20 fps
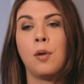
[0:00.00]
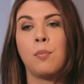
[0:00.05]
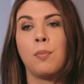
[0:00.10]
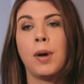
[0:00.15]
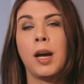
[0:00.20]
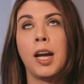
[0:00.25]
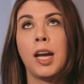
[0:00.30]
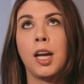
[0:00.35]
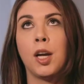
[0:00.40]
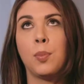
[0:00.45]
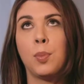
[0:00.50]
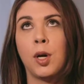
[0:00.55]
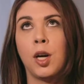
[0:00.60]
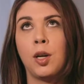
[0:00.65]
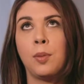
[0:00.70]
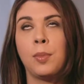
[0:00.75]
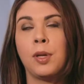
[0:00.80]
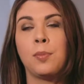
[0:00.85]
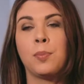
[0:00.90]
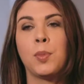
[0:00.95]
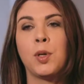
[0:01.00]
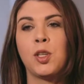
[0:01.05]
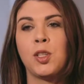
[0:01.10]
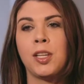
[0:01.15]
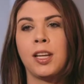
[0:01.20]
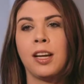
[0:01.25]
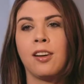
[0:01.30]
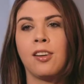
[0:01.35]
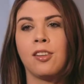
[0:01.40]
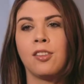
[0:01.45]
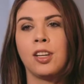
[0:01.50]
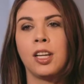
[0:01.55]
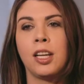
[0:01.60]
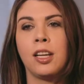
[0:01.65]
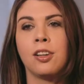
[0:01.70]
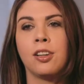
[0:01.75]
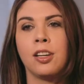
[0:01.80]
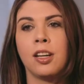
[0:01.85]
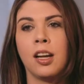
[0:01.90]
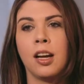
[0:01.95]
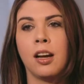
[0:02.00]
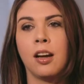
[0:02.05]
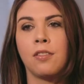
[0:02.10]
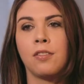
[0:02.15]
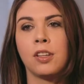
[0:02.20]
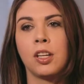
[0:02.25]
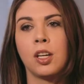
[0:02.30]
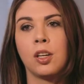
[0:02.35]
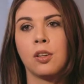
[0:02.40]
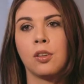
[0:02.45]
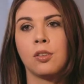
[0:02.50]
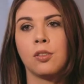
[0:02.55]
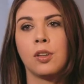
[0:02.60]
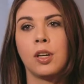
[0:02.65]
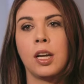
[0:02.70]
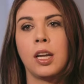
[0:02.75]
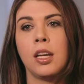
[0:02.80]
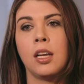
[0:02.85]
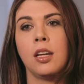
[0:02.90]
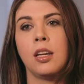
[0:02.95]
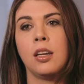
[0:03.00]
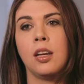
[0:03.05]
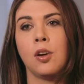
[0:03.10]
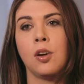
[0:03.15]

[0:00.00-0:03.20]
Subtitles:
My apartment burned down a year and a half ago in